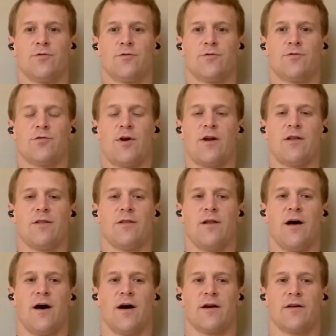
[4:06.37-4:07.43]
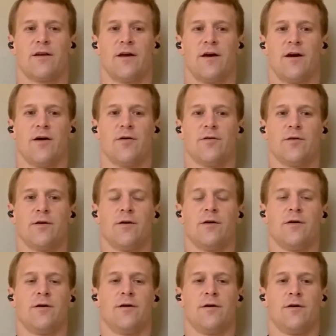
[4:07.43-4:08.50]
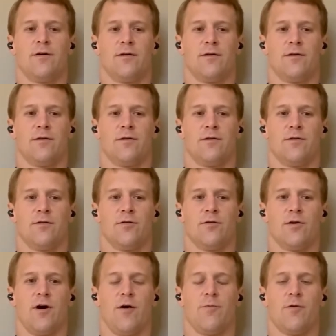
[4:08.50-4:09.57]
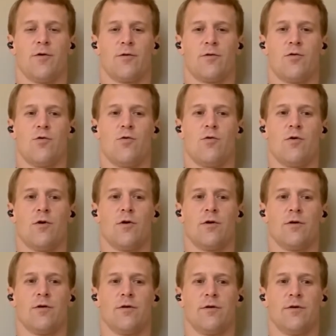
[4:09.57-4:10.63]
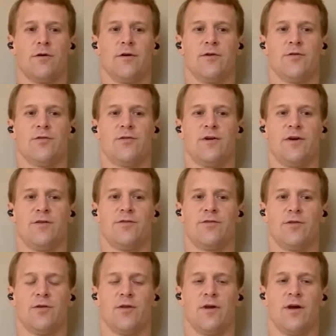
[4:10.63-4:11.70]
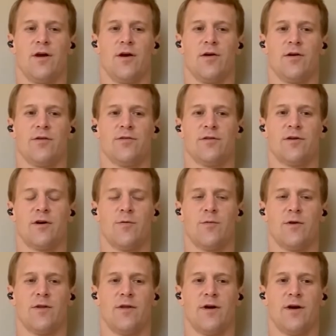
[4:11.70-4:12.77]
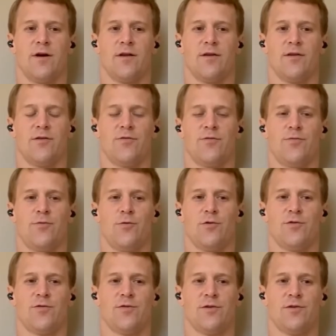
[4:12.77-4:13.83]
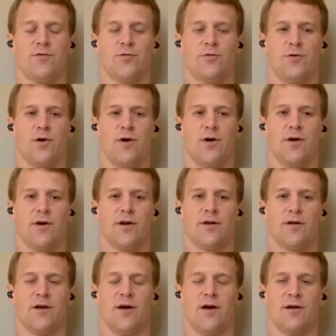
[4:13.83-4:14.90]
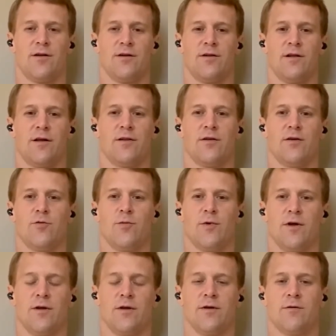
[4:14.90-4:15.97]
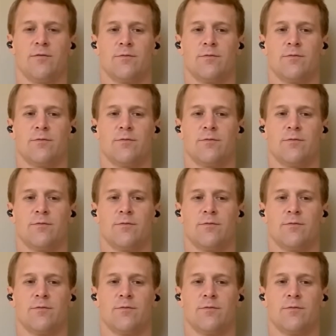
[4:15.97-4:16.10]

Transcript: try to lock down your upper core and your chest so the air doesn't come into that, and just forcefully drawing it down into that low belly.